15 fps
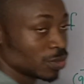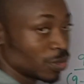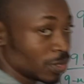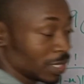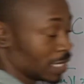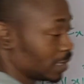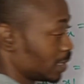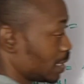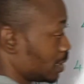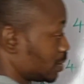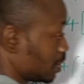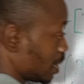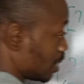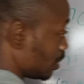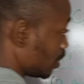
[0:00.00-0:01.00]
go on like that.
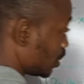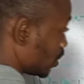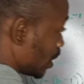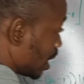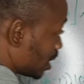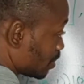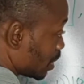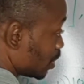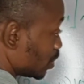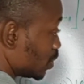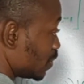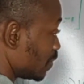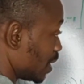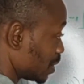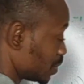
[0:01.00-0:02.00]
You can go to x minus
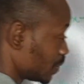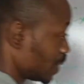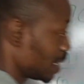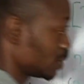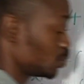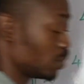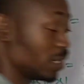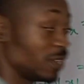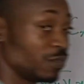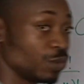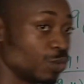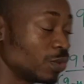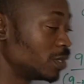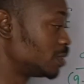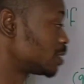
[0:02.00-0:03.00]
2 factorial as well if you
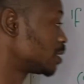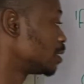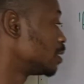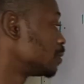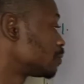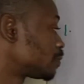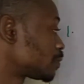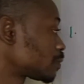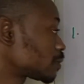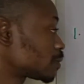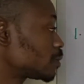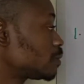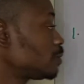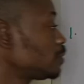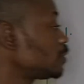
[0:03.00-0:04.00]
want.
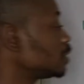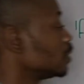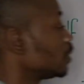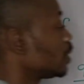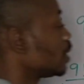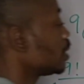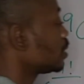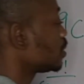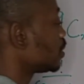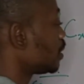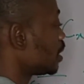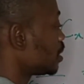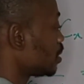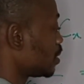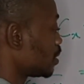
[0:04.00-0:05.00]
Okay, so
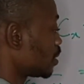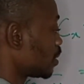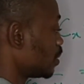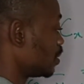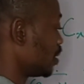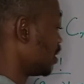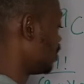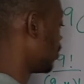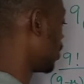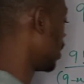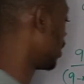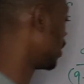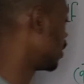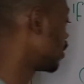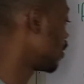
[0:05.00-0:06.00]
let's just close this
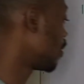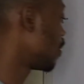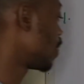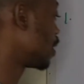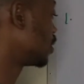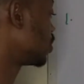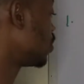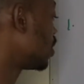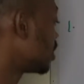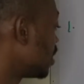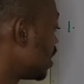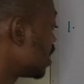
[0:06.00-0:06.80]
bracket. So what's the